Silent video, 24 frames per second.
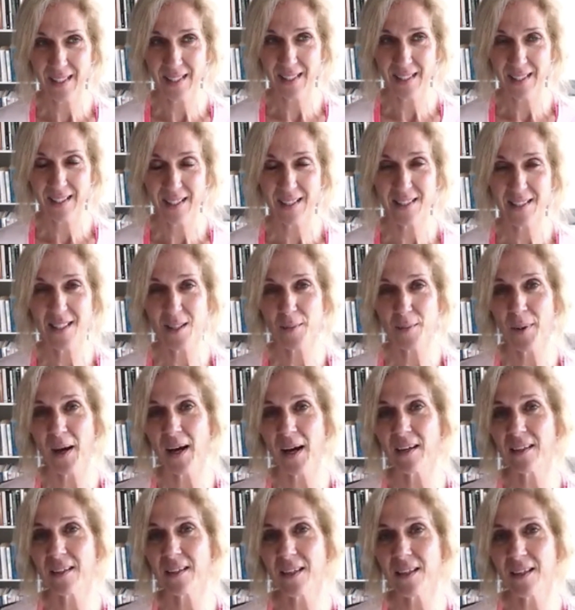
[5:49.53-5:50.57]
It's
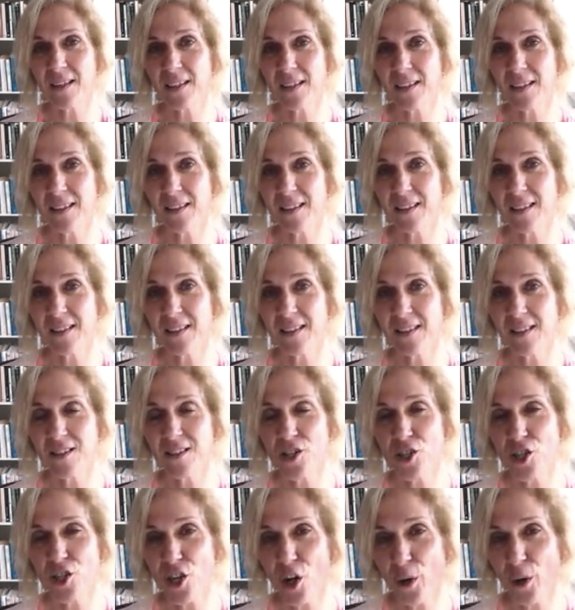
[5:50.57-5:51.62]
about
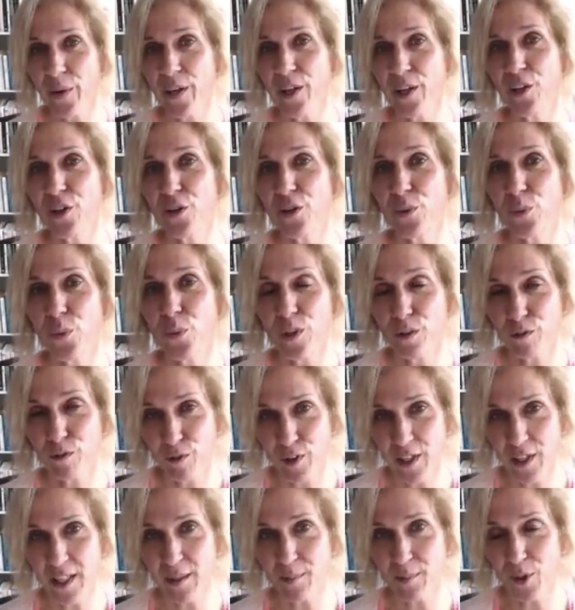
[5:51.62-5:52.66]
showing you what
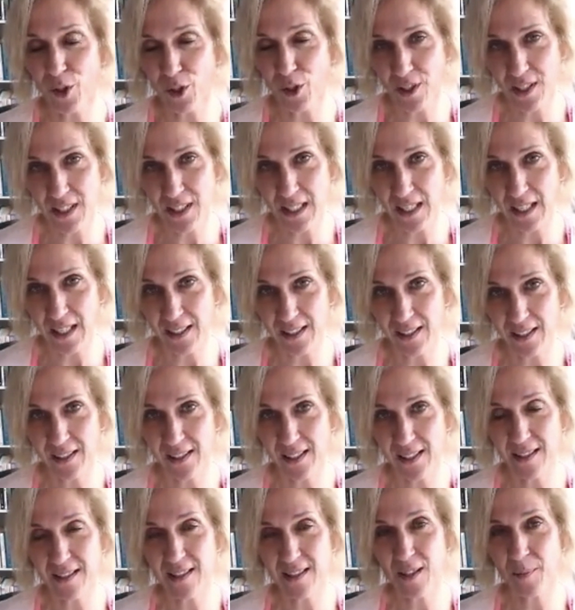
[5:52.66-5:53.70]
freedom looks like.
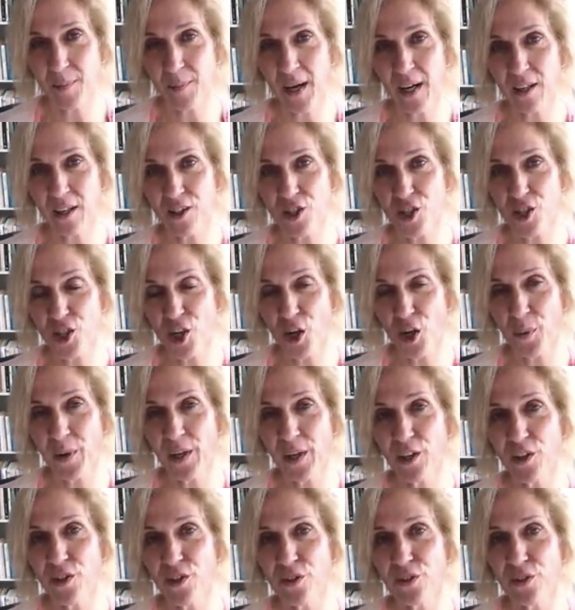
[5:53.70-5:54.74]
It's about showing
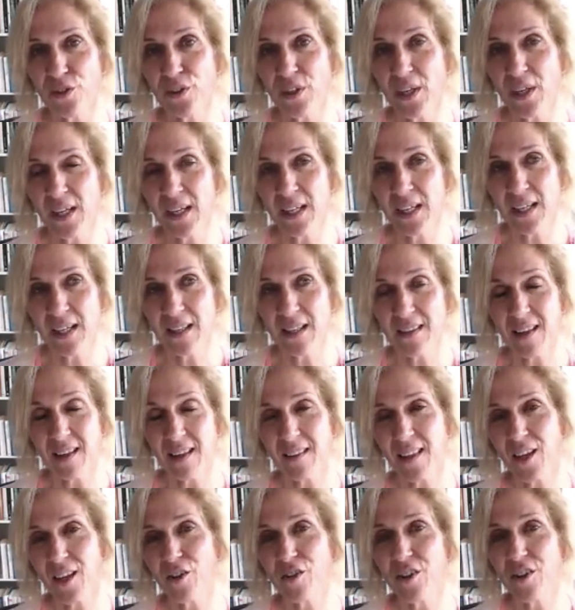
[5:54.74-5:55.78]
you that
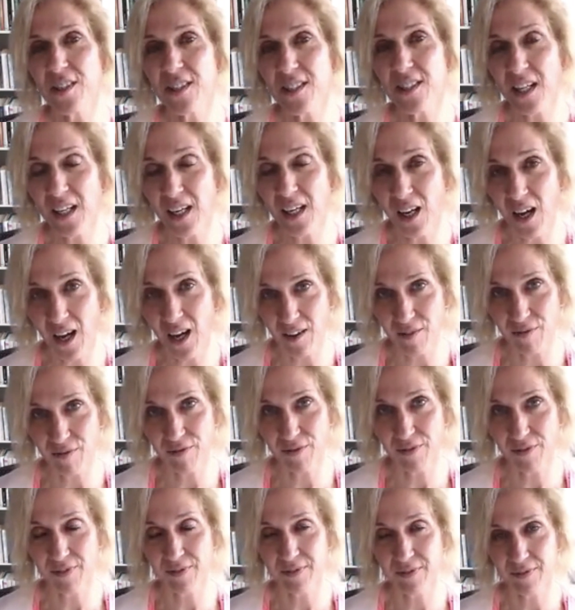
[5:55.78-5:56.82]
there is a
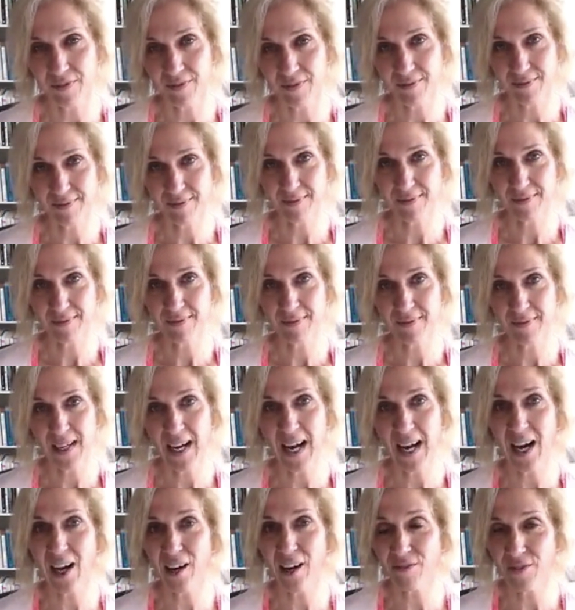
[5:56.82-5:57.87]
life
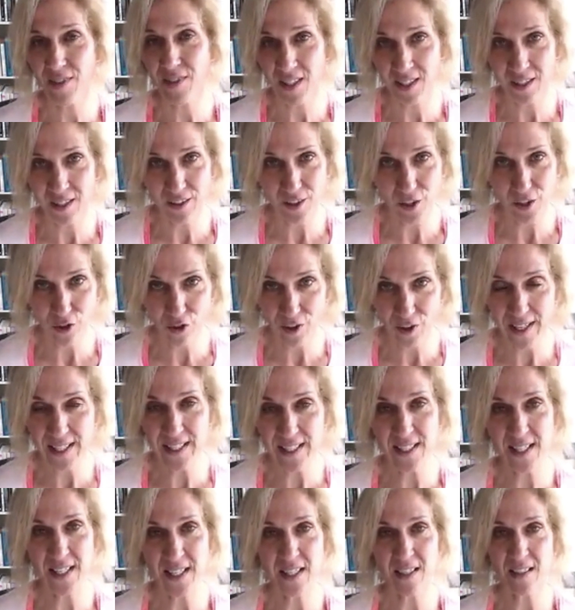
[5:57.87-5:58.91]
after the
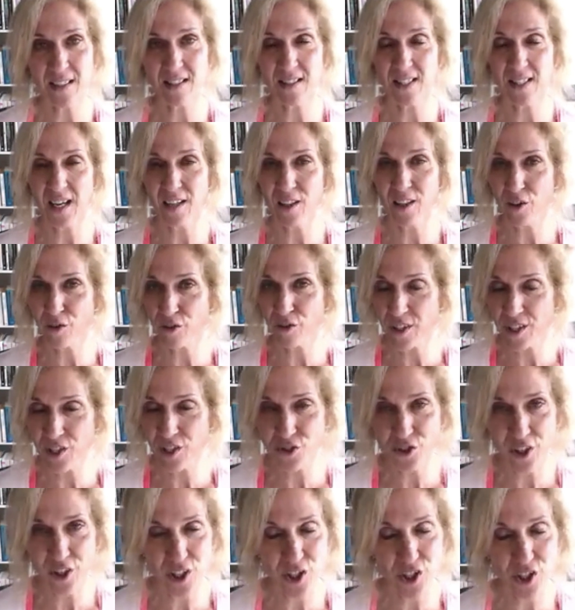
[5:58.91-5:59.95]
craziness and the
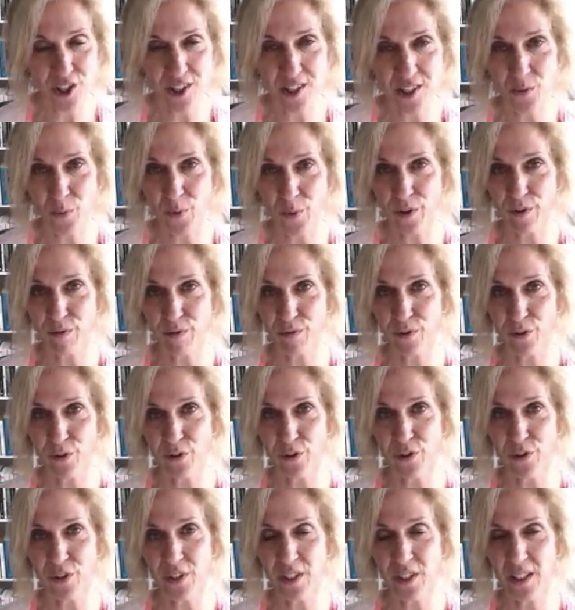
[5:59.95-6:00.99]
restrictions with
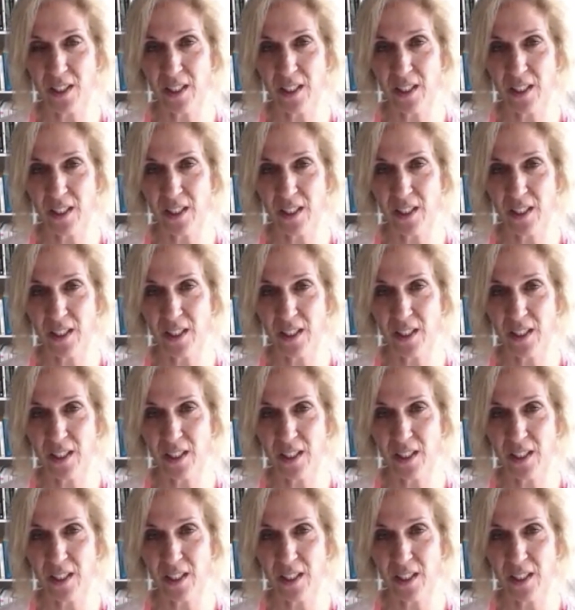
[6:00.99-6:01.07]
food.